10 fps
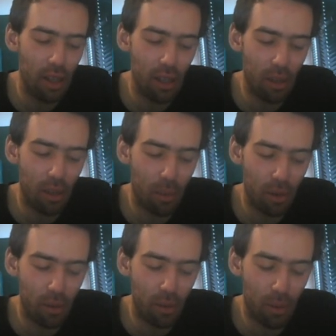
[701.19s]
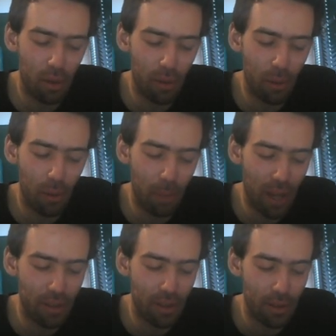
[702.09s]
the word, world of the
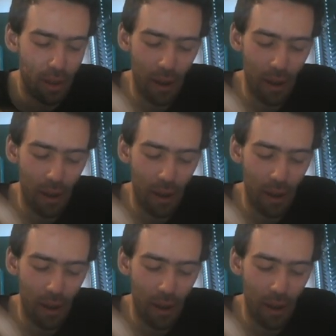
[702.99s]
plants.